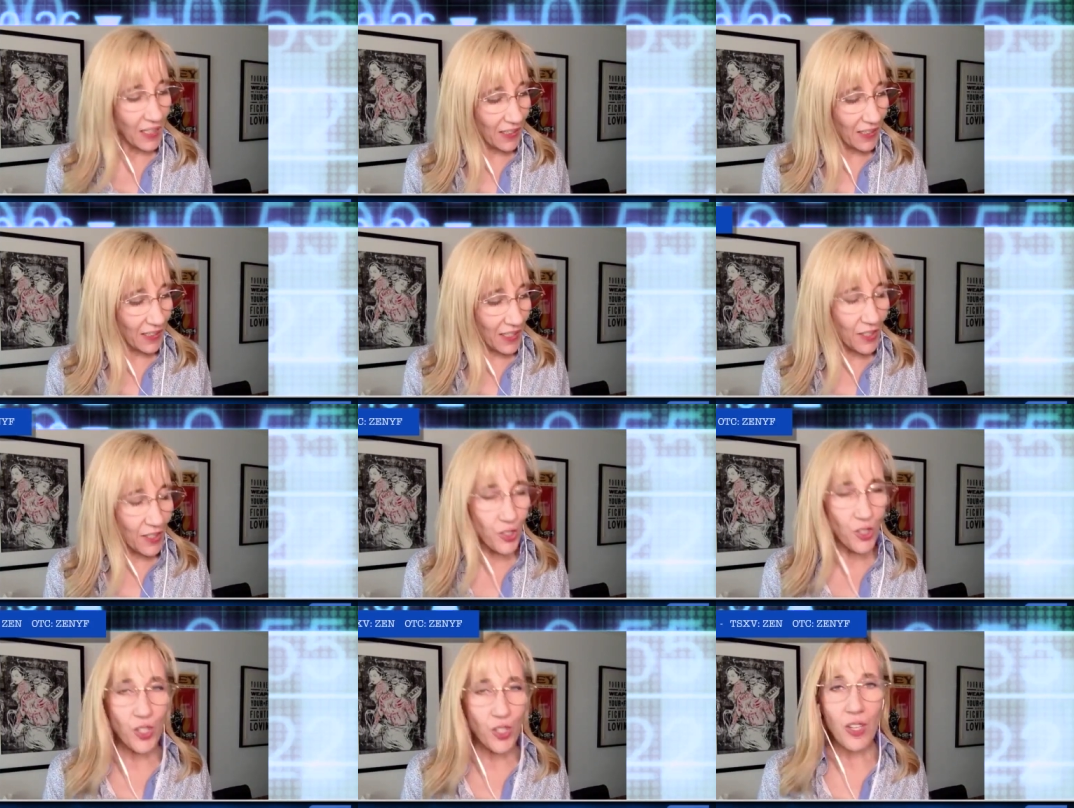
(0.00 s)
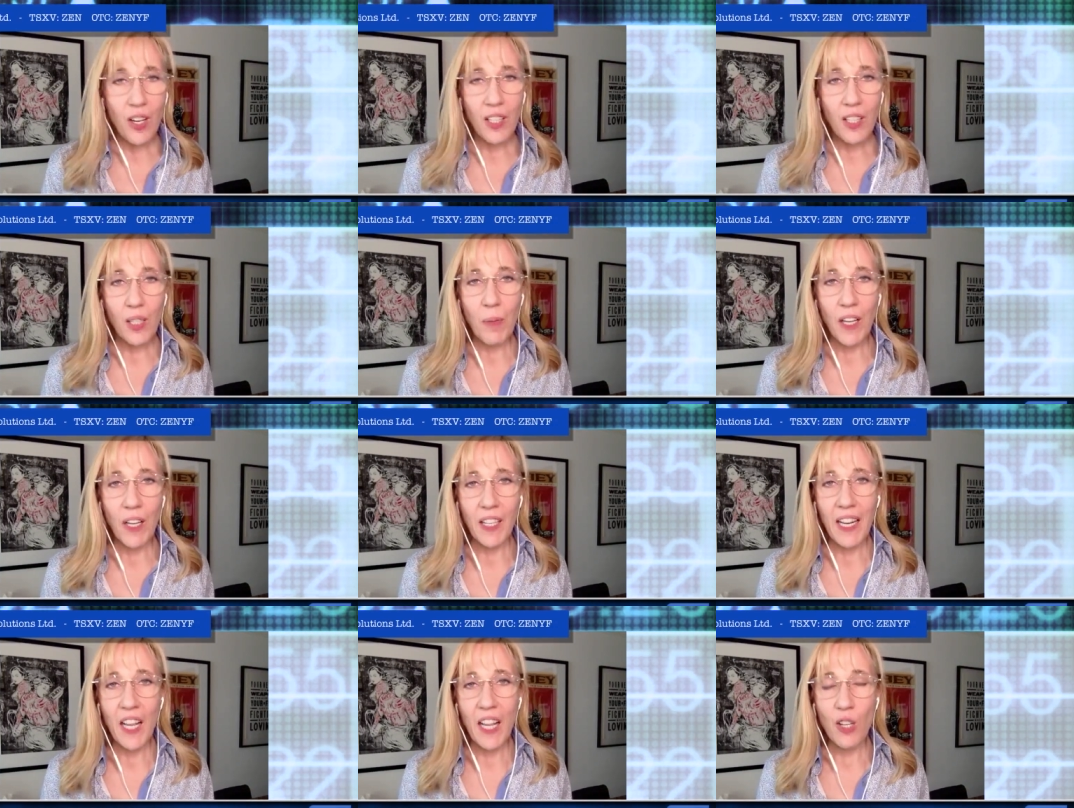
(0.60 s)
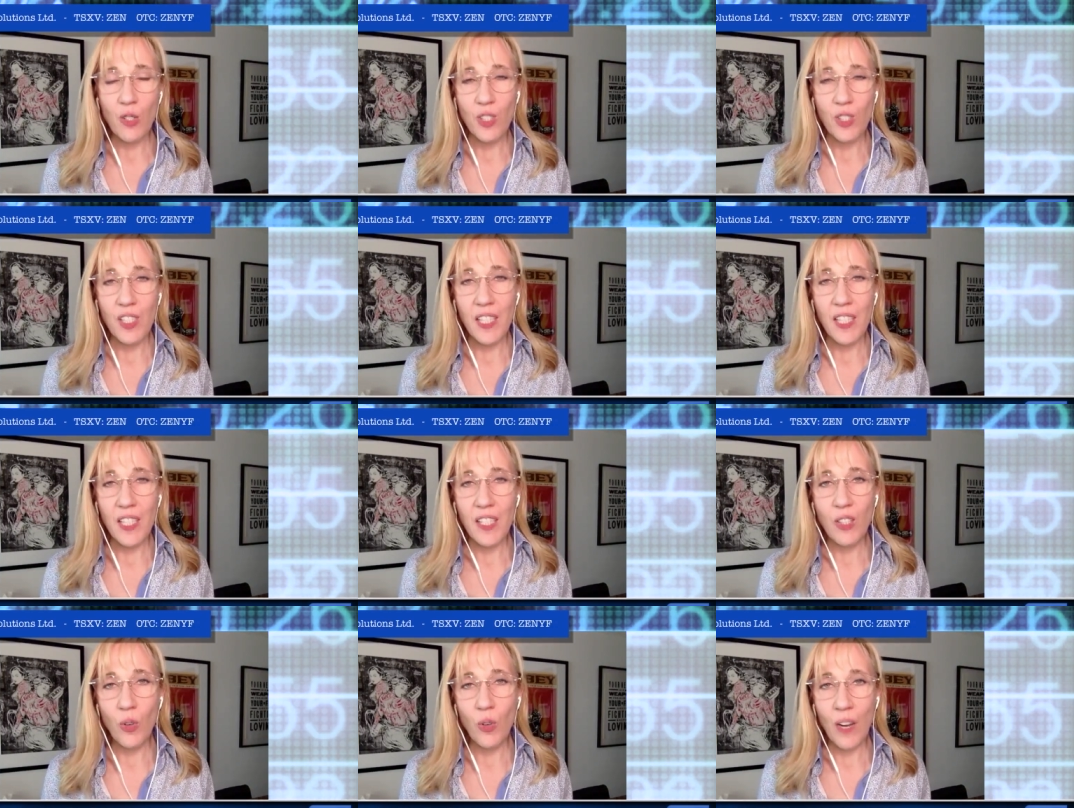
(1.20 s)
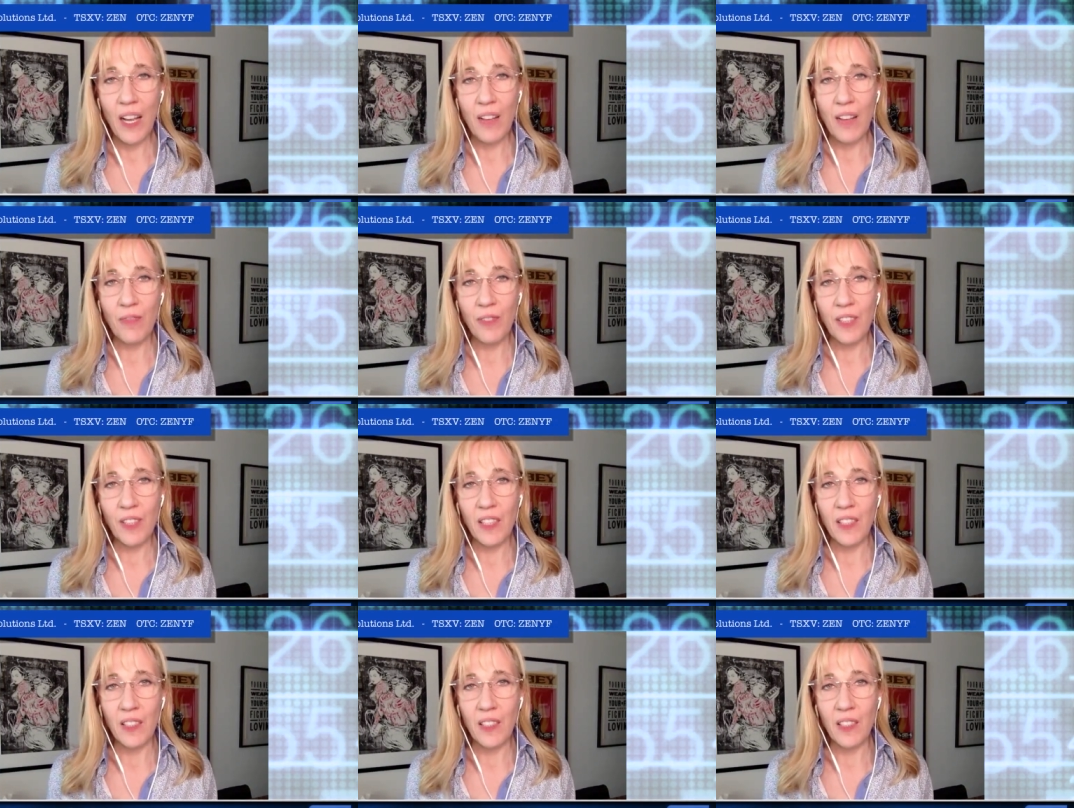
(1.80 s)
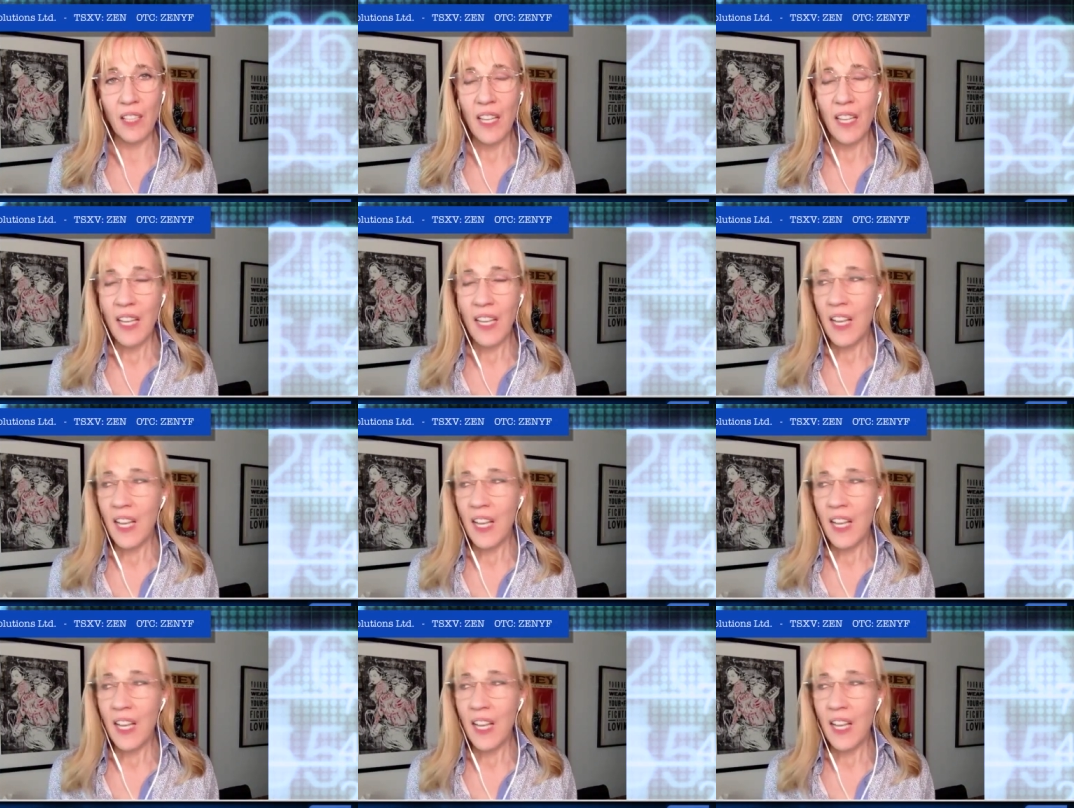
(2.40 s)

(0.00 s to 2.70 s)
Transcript: Let's talk about how Zen Graphene